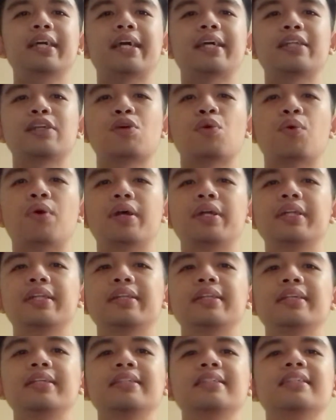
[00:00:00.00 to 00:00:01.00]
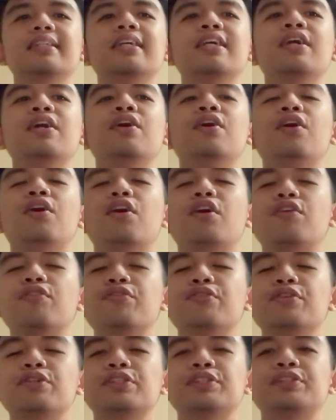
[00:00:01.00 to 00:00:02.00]
and quantity of
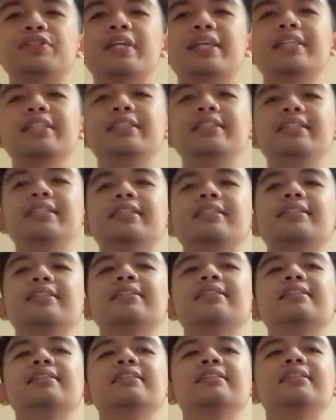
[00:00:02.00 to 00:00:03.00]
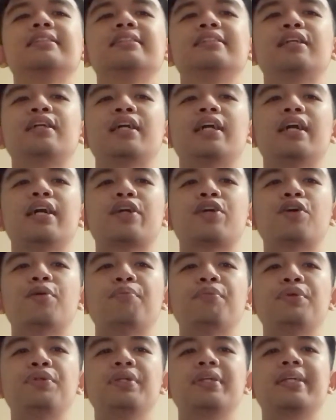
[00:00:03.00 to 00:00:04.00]
your strategies. A
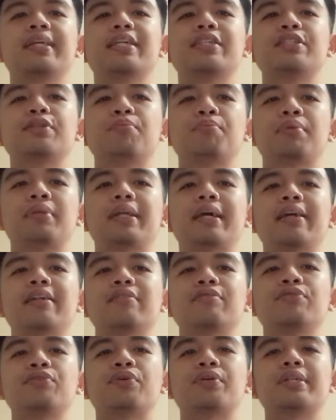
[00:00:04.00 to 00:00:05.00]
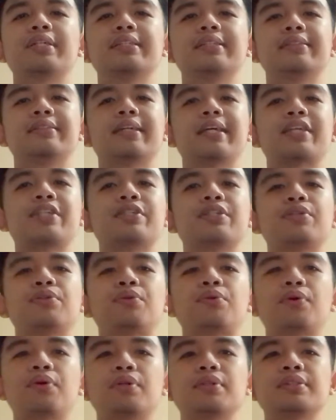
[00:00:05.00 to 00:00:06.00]
communication plan for interaction
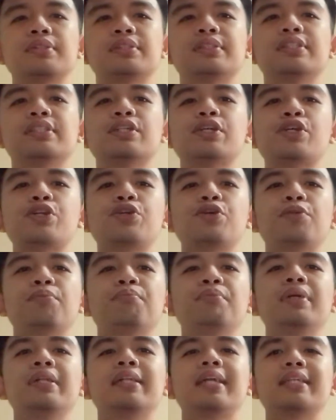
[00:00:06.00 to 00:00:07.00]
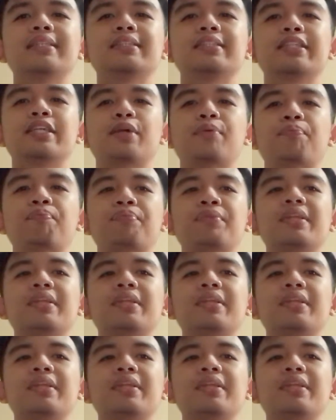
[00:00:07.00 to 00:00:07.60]
roles should be not skipped.